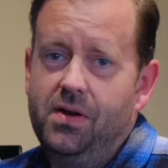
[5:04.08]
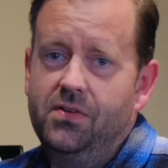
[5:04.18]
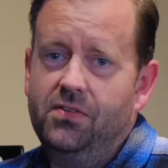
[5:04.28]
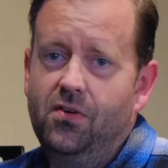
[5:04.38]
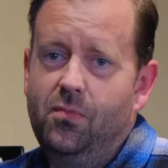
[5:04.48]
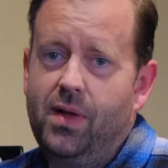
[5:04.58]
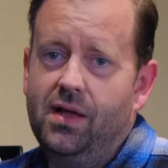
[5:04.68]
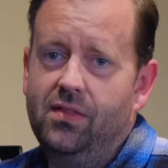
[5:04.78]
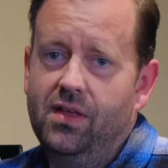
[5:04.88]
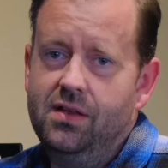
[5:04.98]
or so
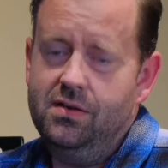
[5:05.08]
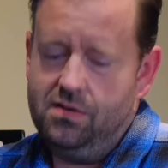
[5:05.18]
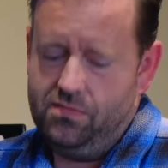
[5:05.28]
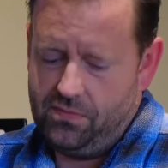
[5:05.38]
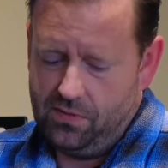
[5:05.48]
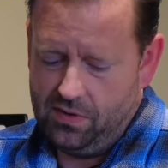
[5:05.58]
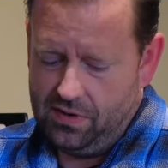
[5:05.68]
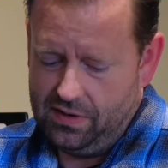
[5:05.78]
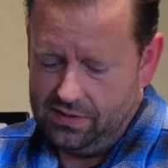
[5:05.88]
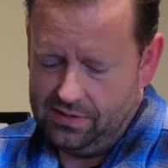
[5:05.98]
back then
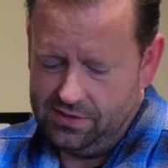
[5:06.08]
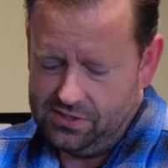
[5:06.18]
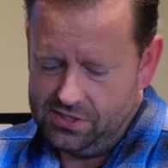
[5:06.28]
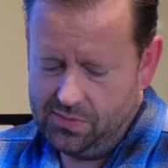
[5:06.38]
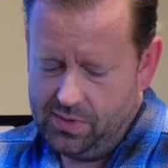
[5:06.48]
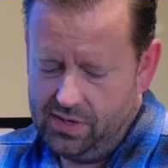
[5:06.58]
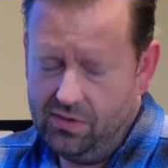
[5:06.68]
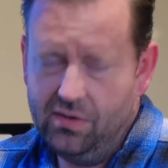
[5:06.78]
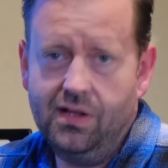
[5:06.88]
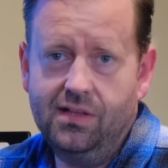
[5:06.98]
for somebody
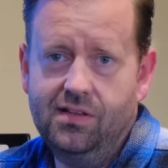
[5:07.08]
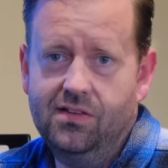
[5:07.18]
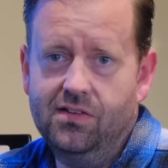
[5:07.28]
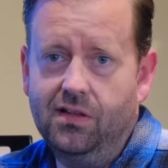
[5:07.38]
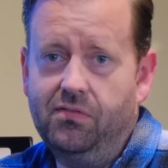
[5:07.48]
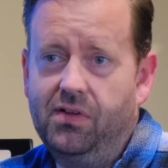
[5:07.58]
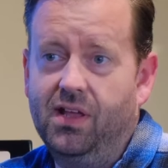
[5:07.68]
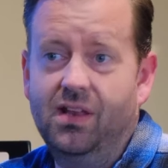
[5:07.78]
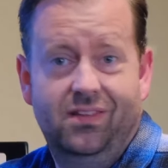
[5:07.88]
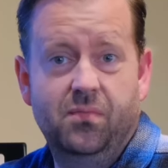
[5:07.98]
earning a decent living,
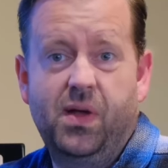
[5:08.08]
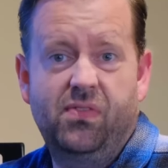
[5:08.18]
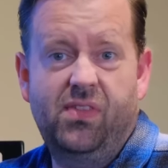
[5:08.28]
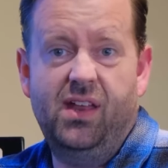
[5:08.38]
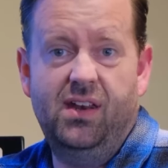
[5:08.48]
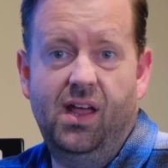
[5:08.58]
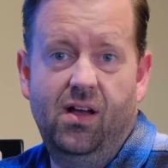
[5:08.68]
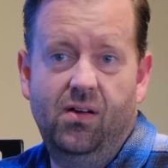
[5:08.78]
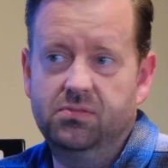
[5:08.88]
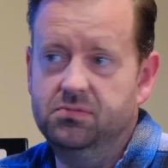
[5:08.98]
and it's about that
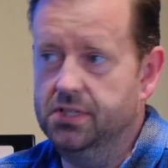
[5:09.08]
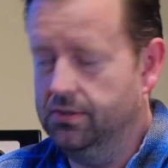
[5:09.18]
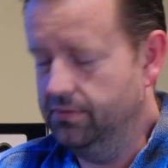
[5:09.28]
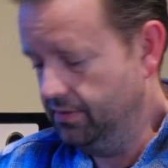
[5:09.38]
now. So